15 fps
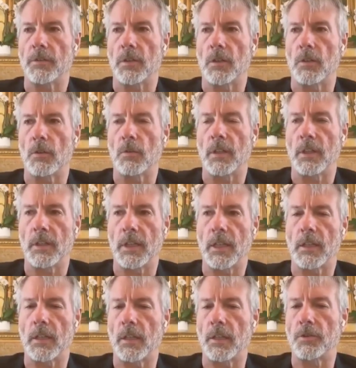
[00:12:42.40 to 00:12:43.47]
So in
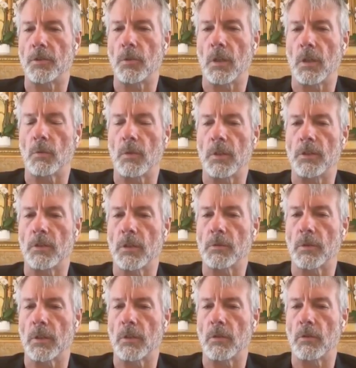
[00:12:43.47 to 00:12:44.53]
that case, you
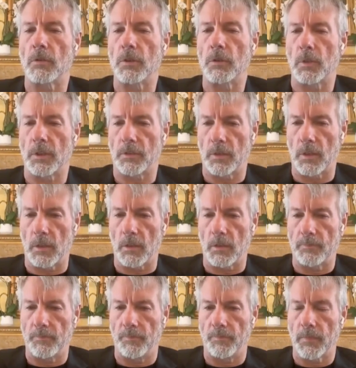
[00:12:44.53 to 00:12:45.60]
always want to hold the US
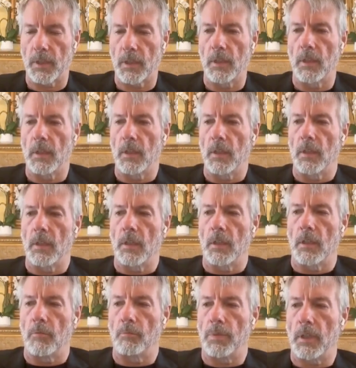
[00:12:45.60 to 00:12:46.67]
dollar.
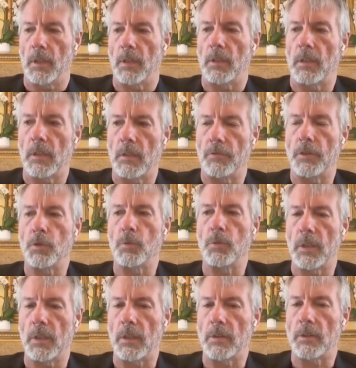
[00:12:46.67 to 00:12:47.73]
But if you
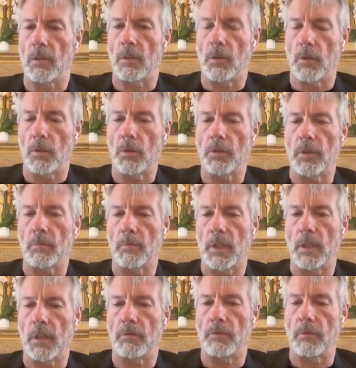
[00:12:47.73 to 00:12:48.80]
need to hold the
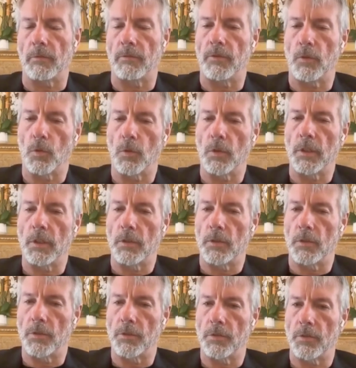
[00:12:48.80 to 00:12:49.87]
money from 4
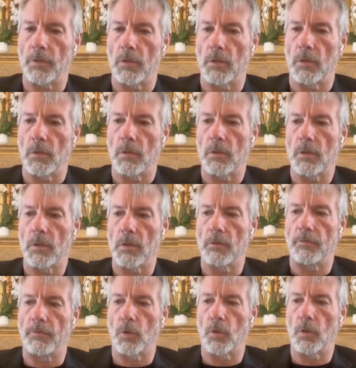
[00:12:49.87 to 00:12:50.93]
years
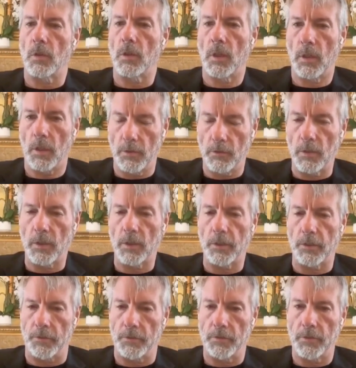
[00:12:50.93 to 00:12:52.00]
to 400
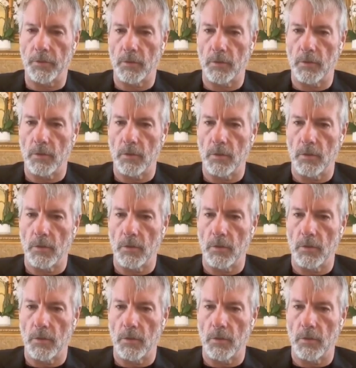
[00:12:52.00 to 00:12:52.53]
years,